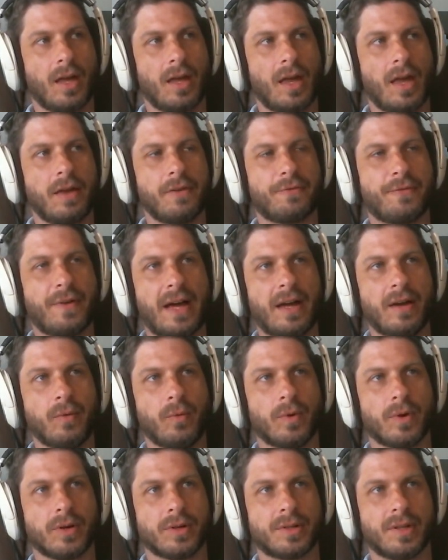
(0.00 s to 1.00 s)
if I
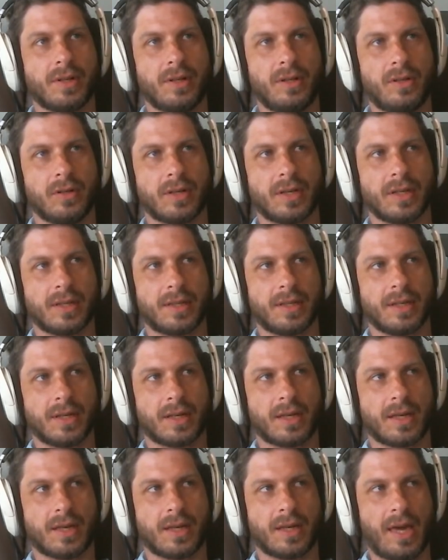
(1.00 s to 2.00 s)
were to look at the
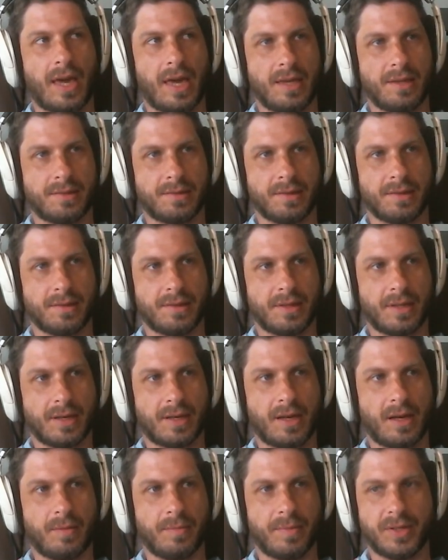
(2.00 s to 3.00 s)
cases that
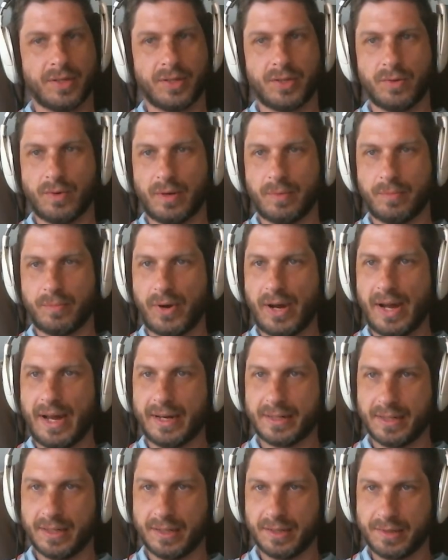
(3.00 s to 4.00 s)
come into our
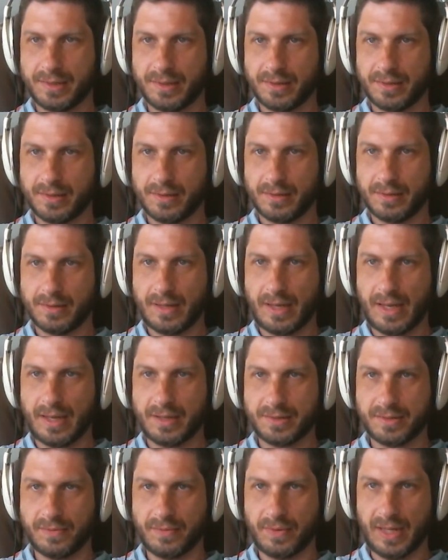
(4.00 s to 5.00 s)
practice
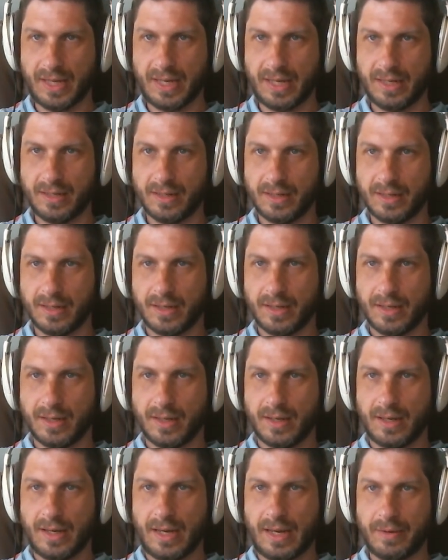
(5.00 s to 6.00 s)
as of late,
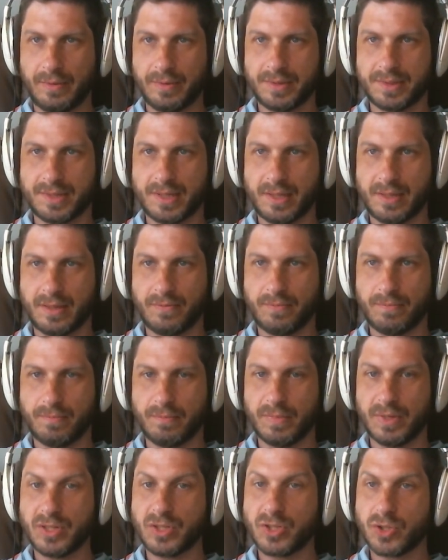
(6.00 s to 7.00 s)
I would say the
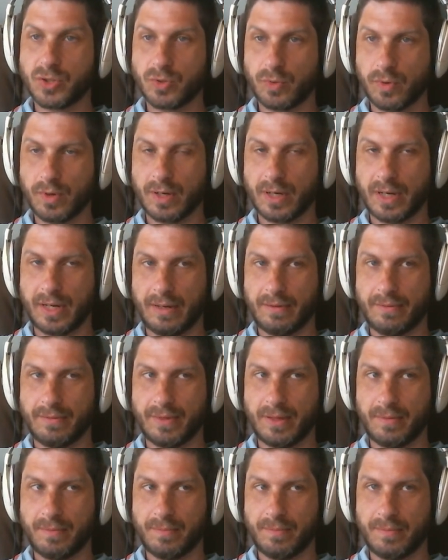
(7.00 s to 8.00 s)
majority of
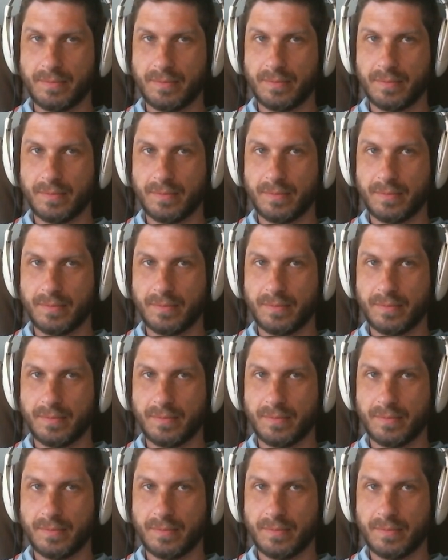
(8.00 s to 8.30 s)
them